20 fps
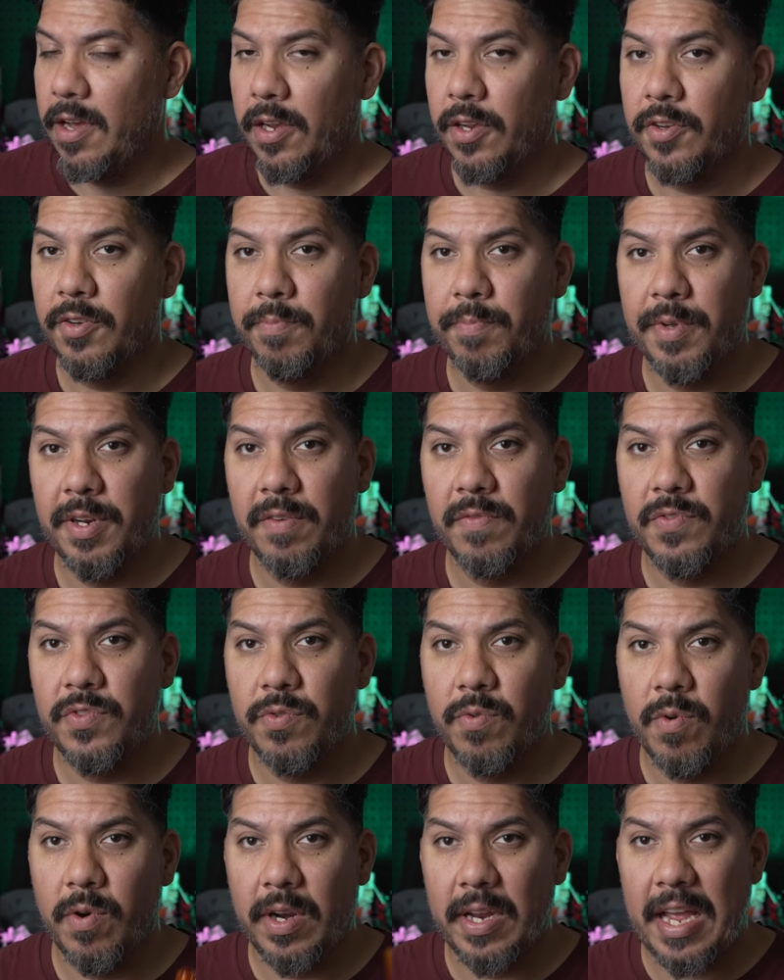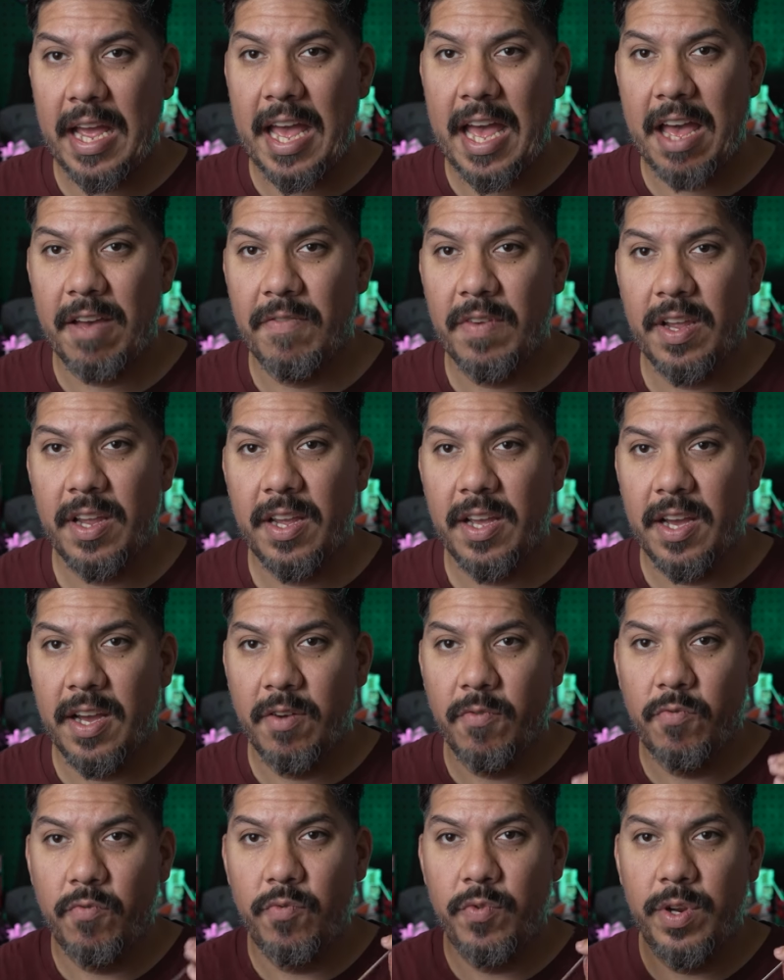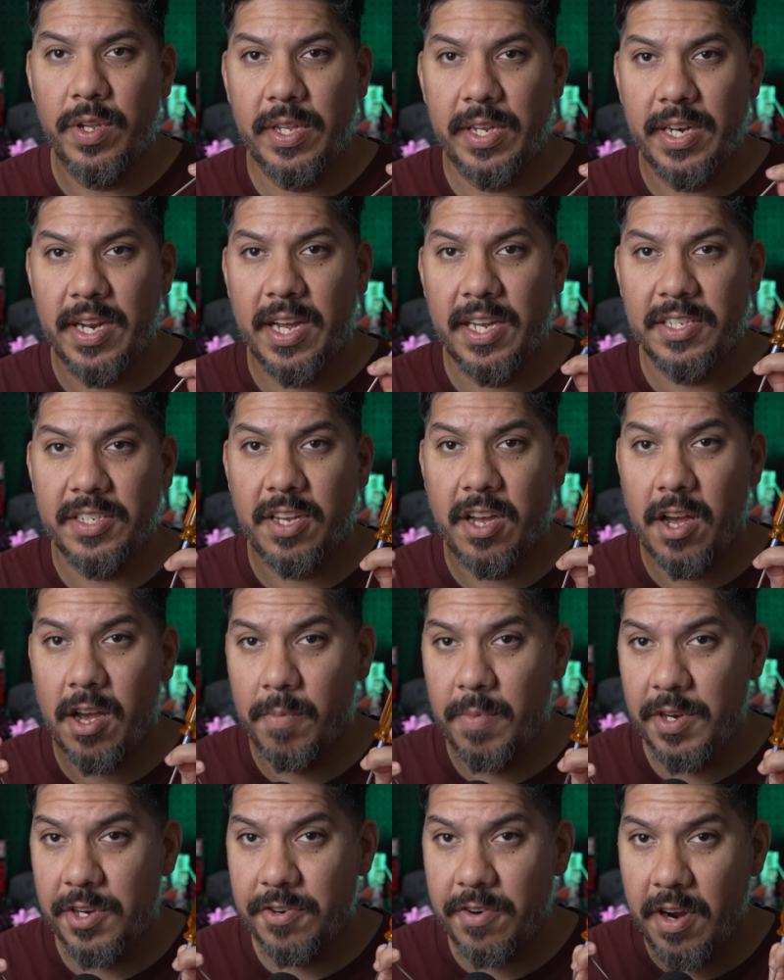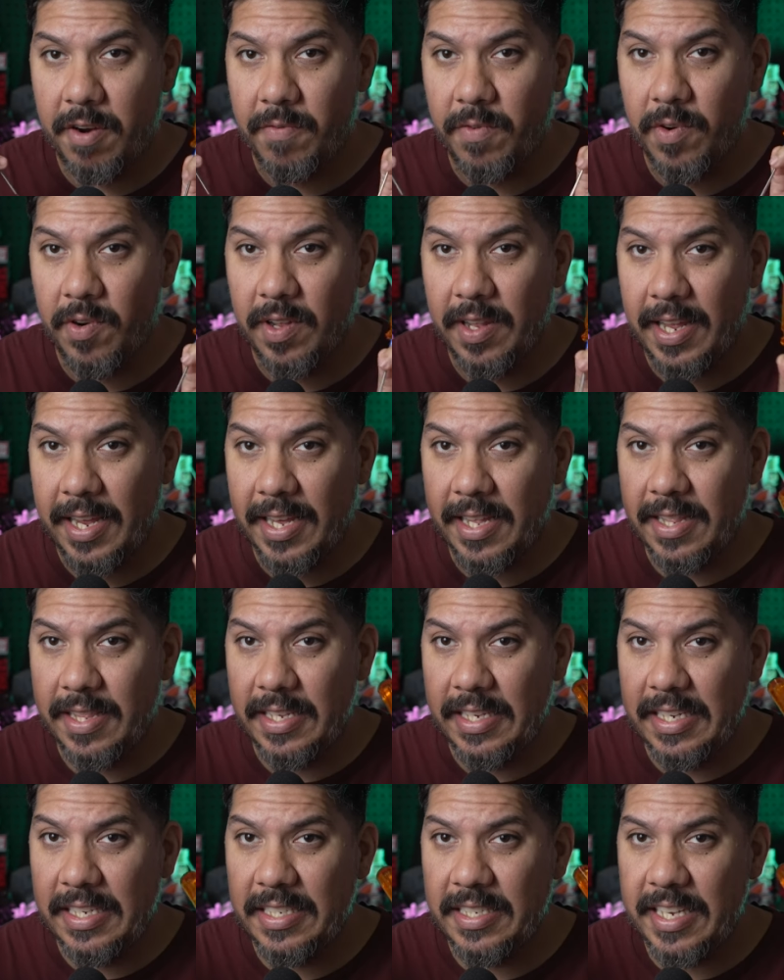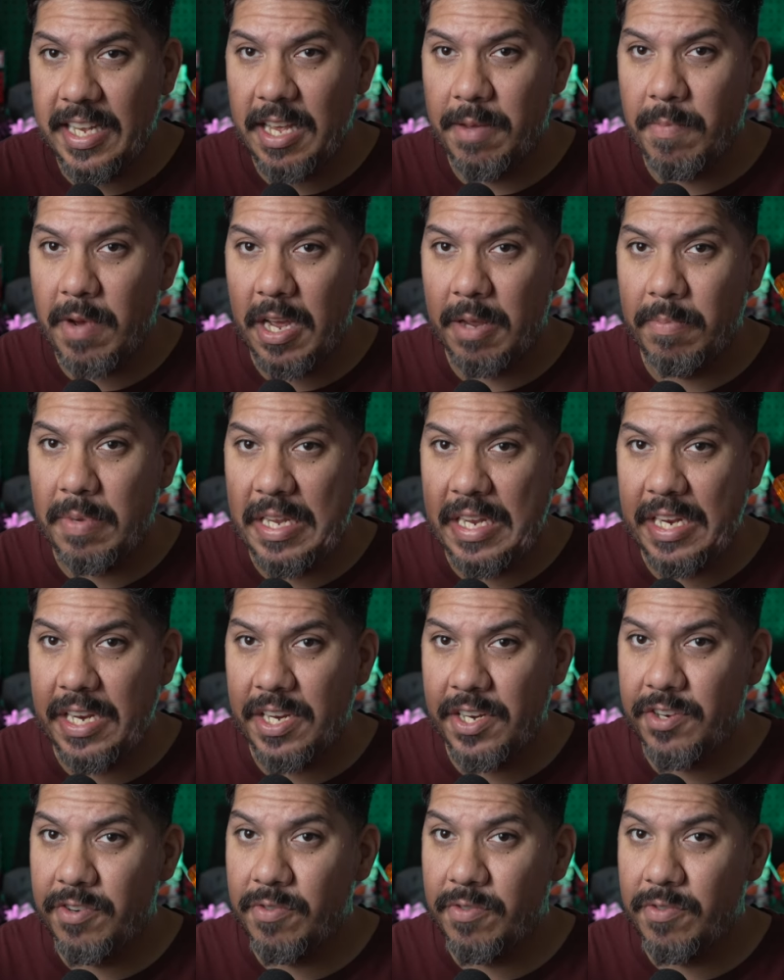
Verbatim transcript: a good bit of torque, having a really nice hobby driver like these MIP